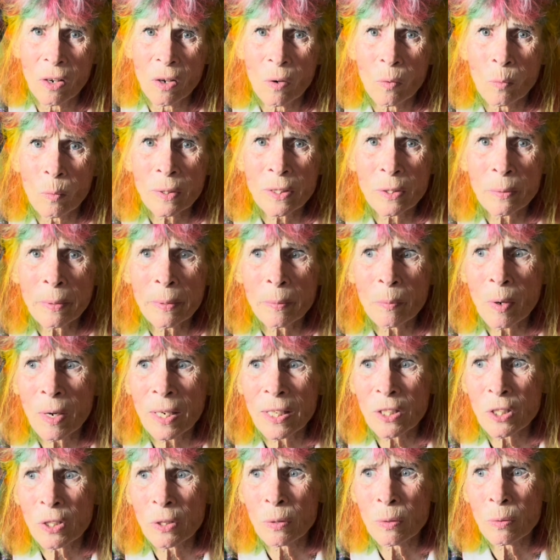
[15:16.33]
What do we want
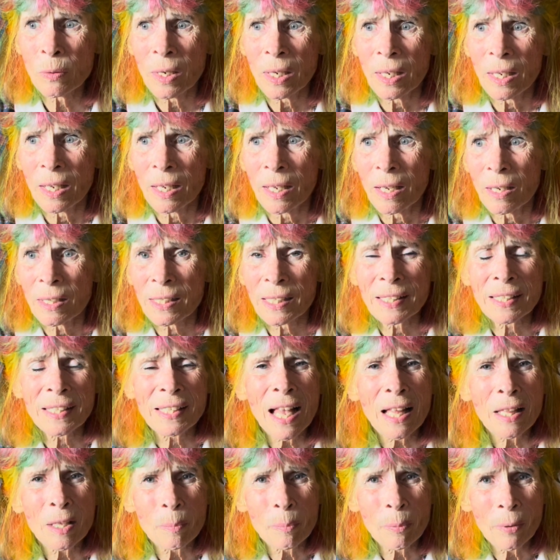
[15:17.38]
to
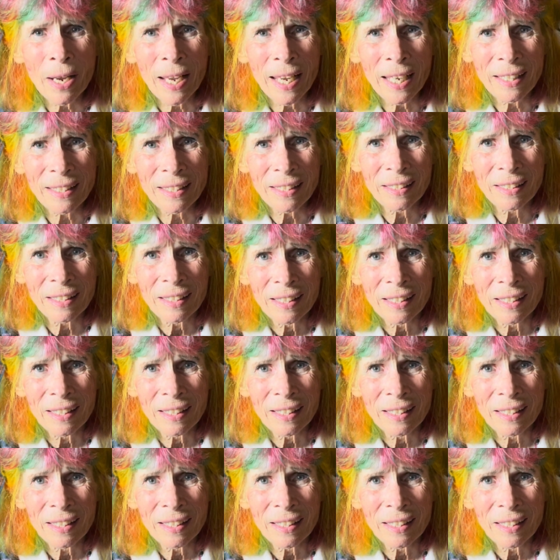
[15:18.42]
celebrate